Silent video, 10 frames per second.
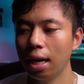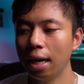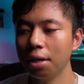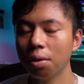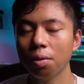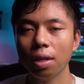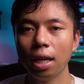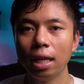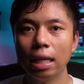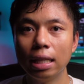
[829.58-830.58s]
I know
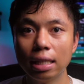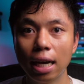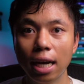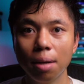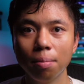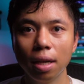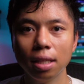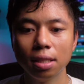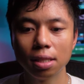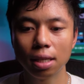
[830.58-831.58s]
that in time,
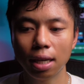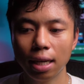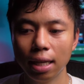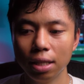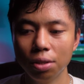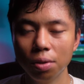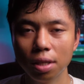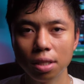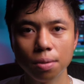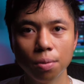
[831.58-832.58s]
as I do
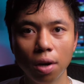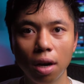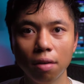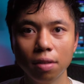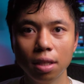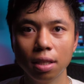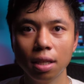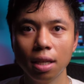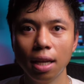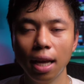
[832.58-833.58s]
this more often
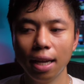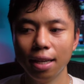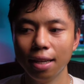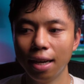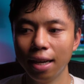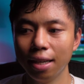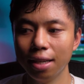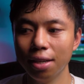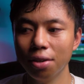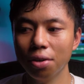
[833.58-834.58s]
and
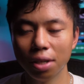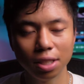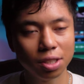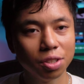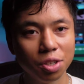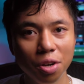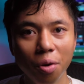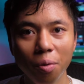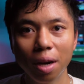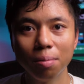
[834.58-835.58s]
I start to
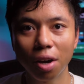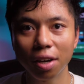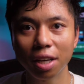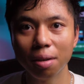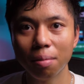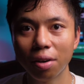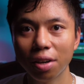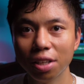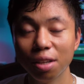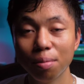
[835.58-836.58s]
know what I'm talking about
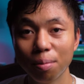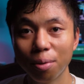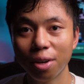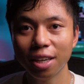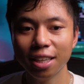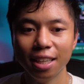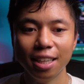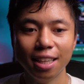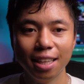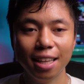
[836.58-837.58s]
a little bit more,
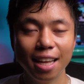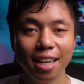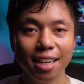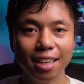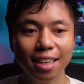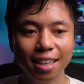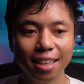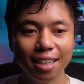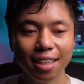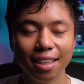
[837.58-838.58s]
then
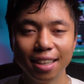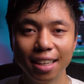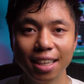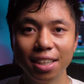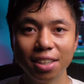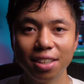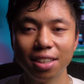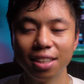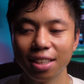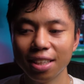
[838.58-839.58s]

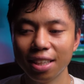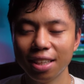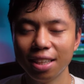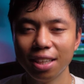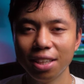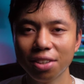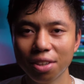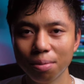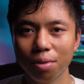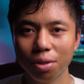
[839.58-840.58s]
it'll
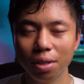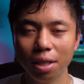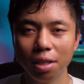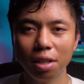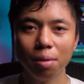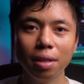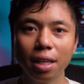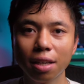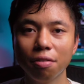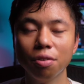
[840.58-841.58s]
come through, and it'll be
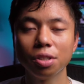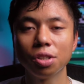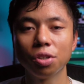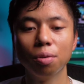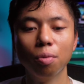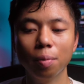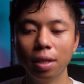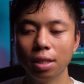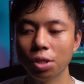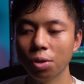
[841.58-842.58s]
like a full circle
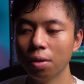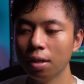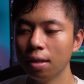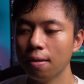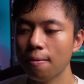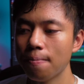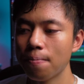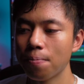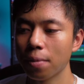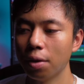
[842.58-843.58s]
moment. So
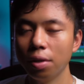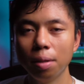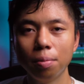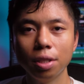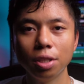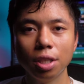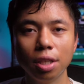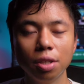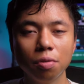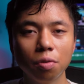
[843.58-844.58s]
I really appreciate
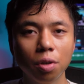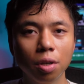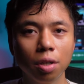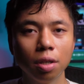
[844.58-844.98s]
you for,